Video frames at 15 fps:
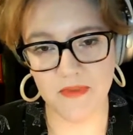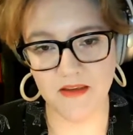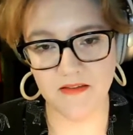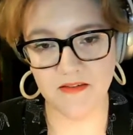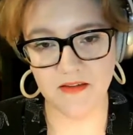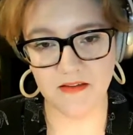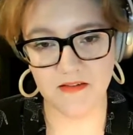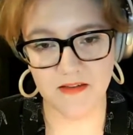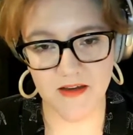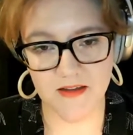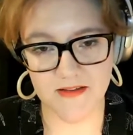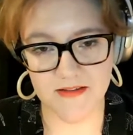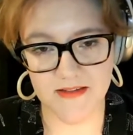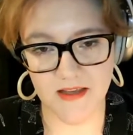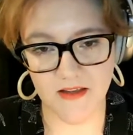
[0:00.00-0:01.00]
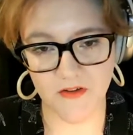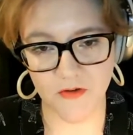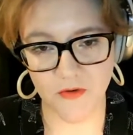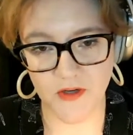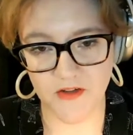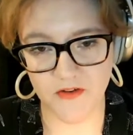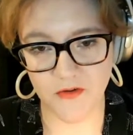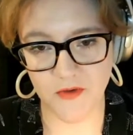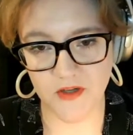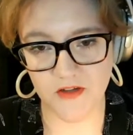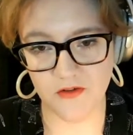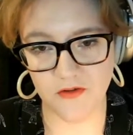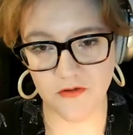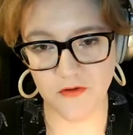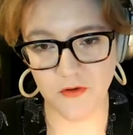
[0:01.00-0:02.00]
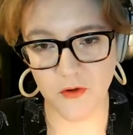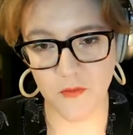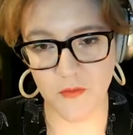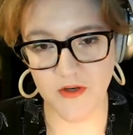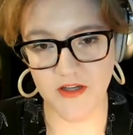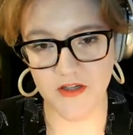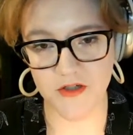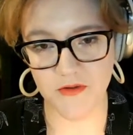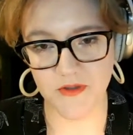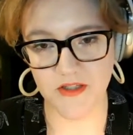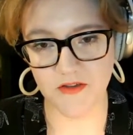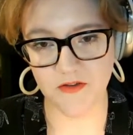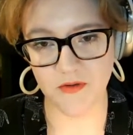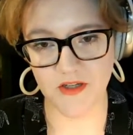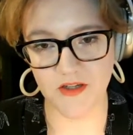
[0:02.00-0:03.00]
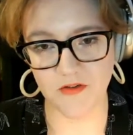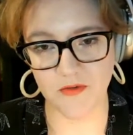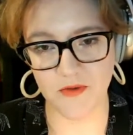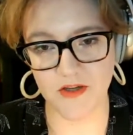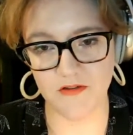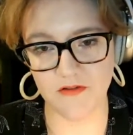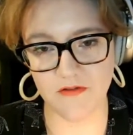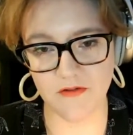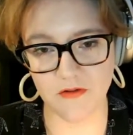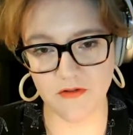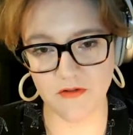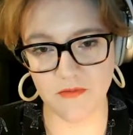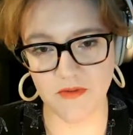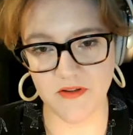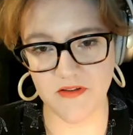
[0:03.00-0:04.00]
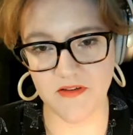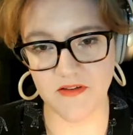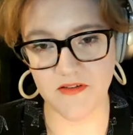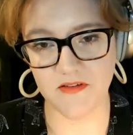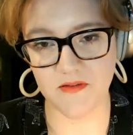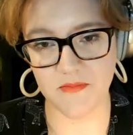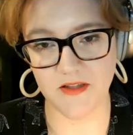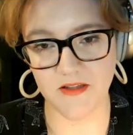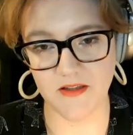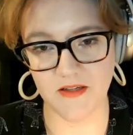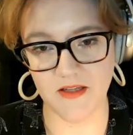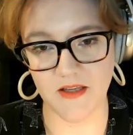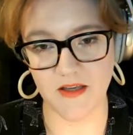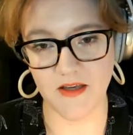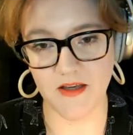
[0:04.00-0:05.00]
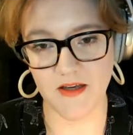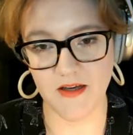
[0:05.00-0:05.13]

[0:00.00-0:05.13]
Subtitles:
Cezanne says 2022 for open entry and 2024 for business stability.